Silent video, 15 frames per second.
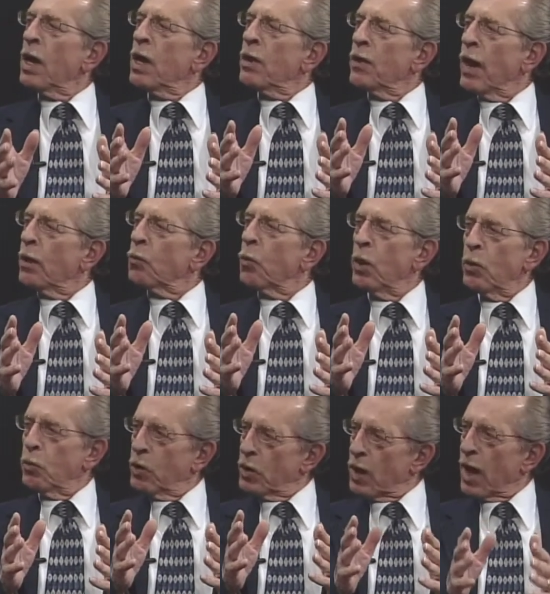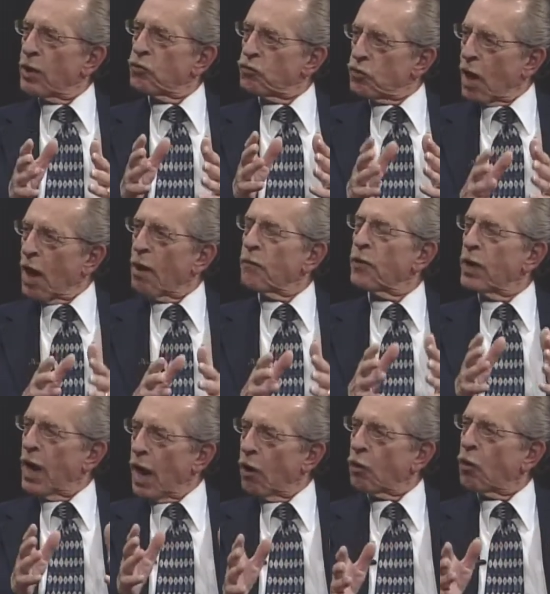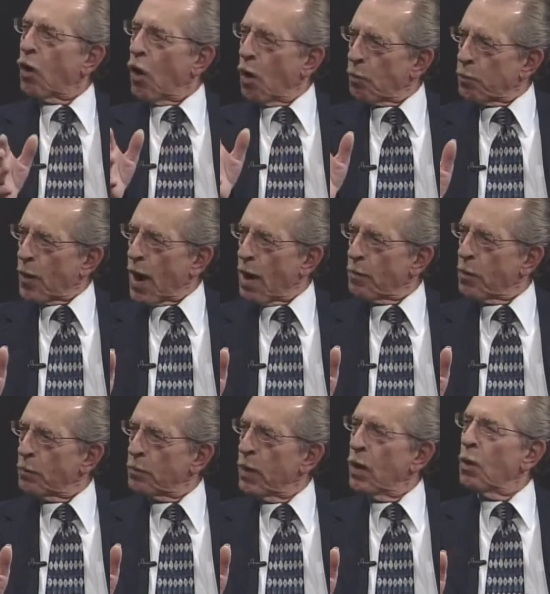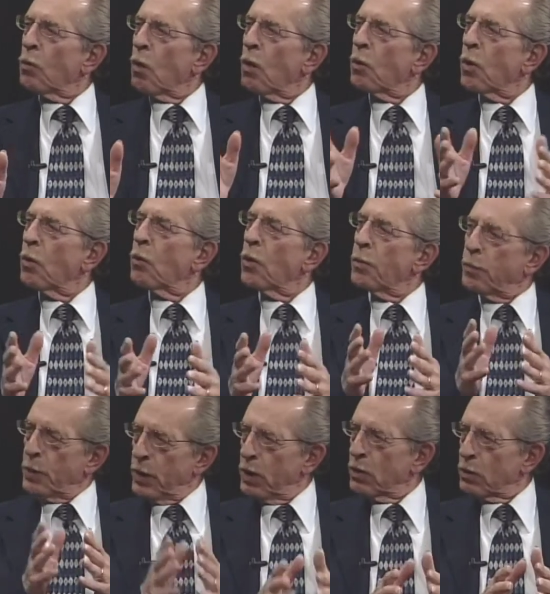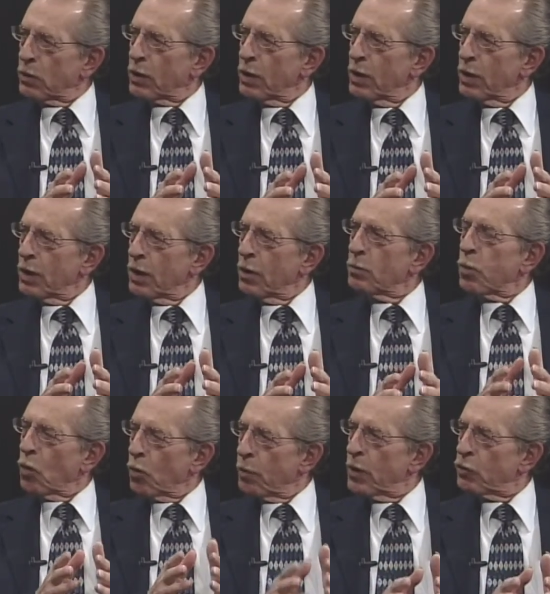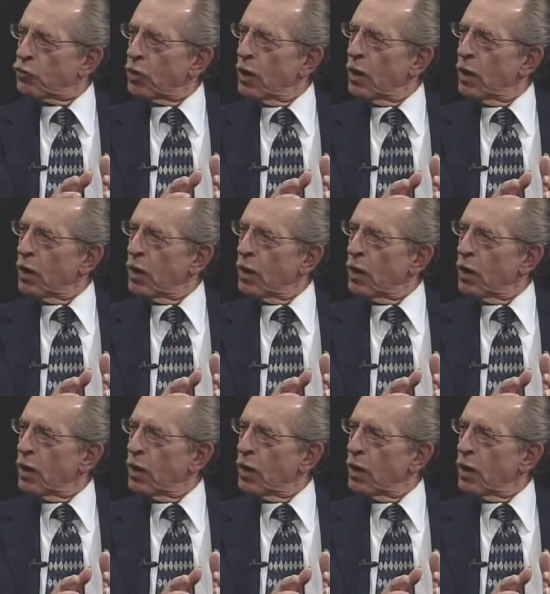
that we would not solve the alcohol problem when we repealed prohibition.